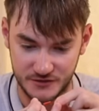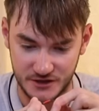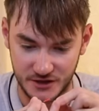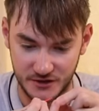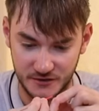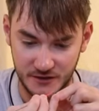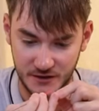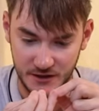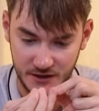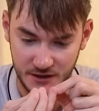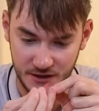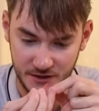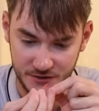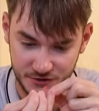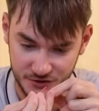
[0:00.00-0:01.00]
So
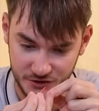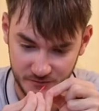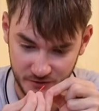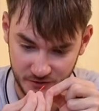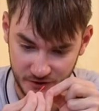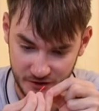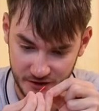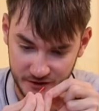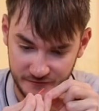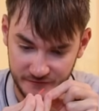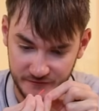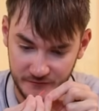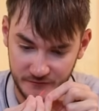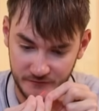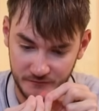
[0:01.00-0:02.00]
just going to put the eye the,
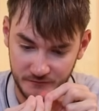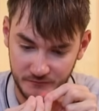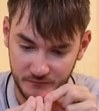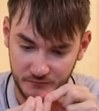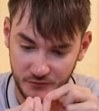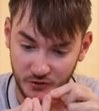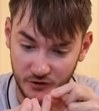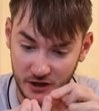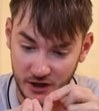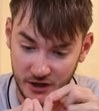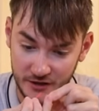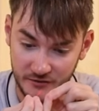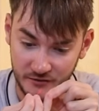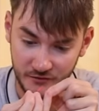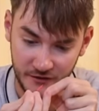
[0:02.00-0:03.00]
put the
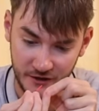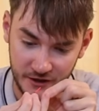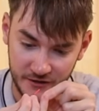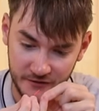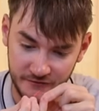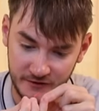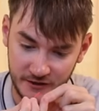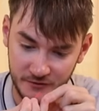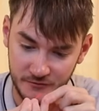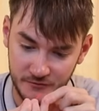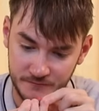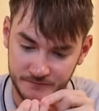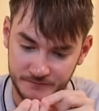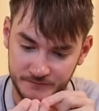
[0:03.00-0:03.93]
line through the eye of the float.